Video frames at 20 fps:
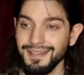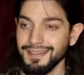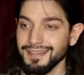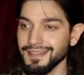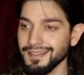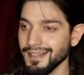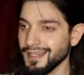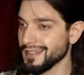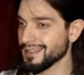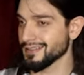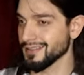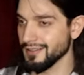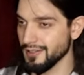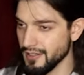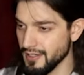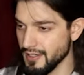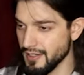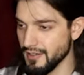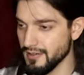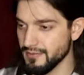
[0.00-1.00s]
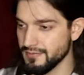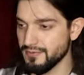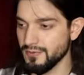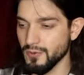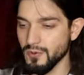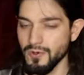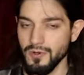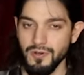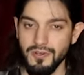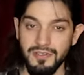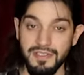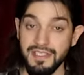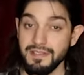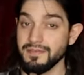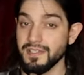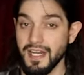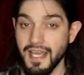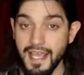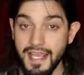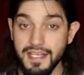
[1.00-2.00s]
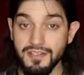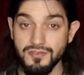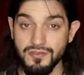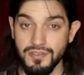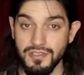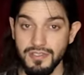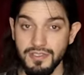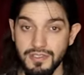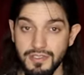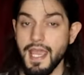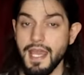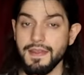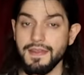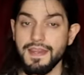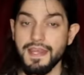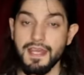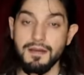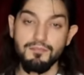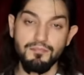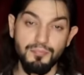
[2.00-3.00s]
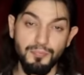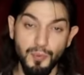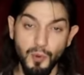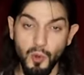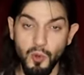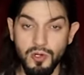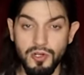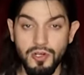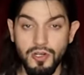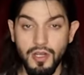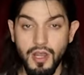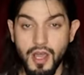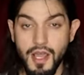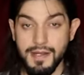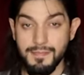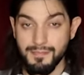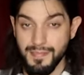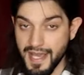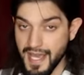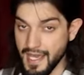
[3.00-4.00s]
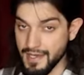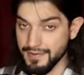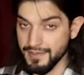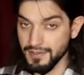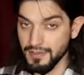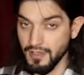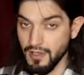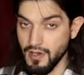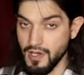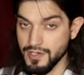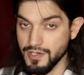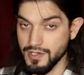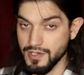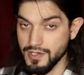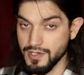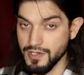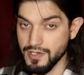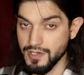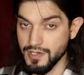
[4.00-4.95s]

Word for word: Like love or even hatred, and then borderline pathological. Most